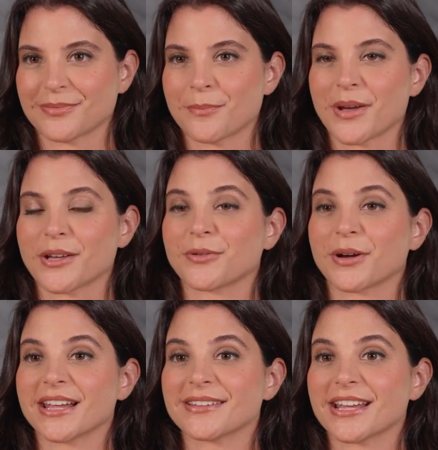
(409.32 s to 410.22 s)
When you
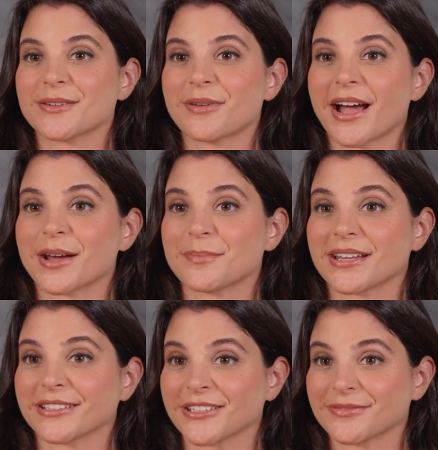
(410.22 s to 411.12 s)
look at the
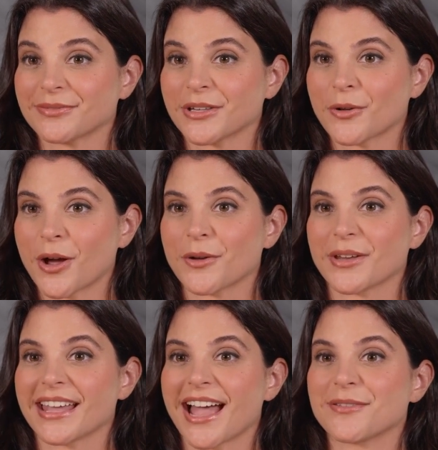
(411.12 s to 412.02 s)
environment, you
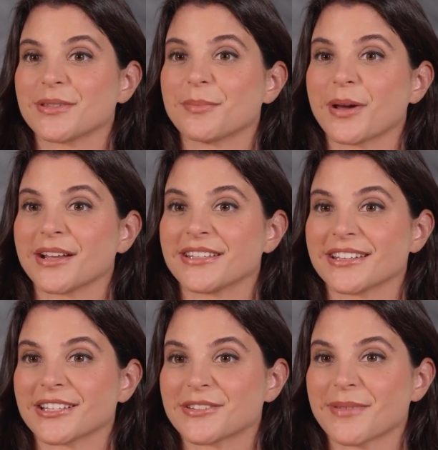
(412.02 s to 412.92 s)
already have the
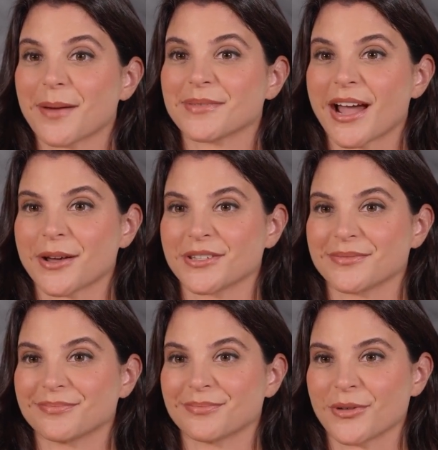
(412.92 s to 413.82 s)
processes mapped out.
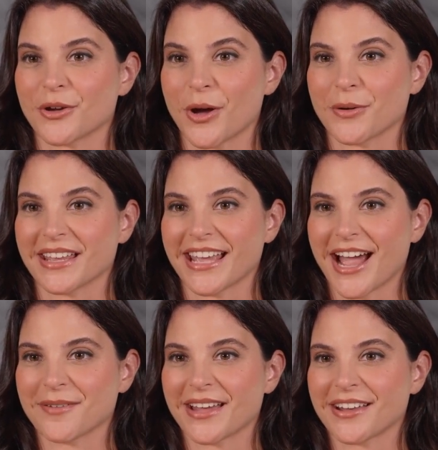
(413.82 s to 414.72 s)
You already
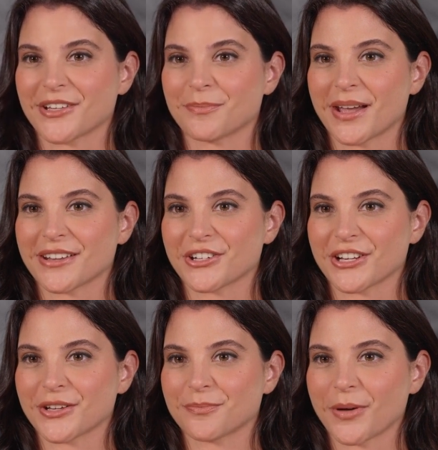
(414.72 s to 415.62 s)
have that
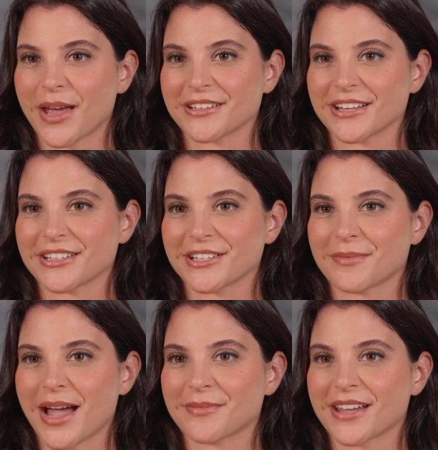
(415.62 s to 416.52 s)
spreadsheet of processes
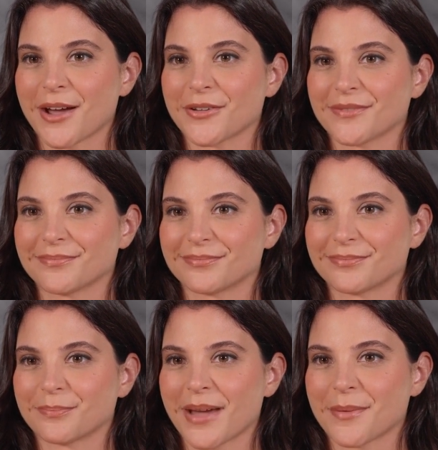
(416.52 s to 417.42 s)
mapped out.
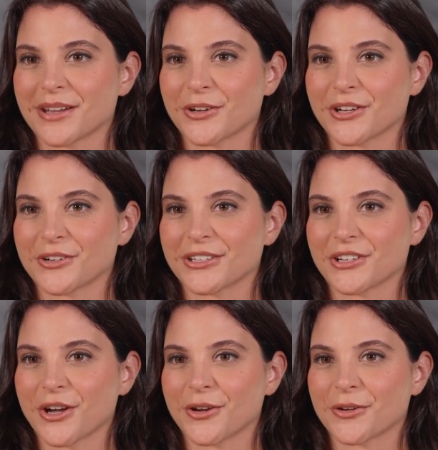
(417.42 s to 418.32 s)
Maybe you use the
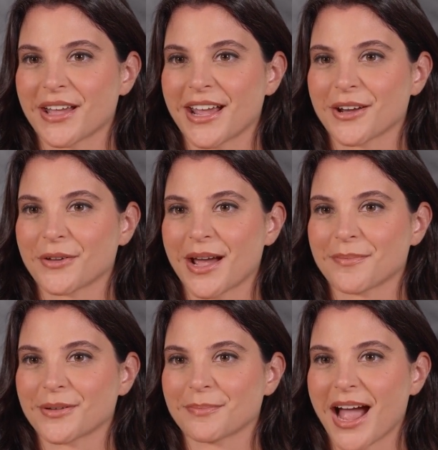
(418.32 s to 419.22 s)
turtle diagram
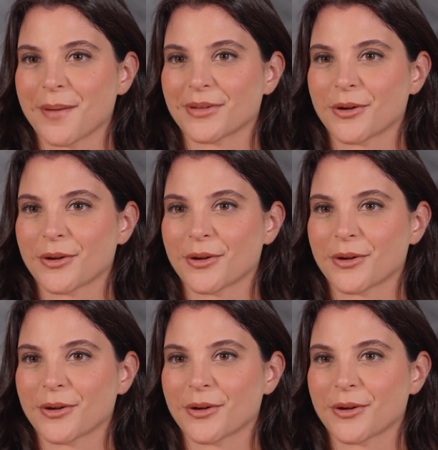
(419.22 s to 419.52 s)
to map the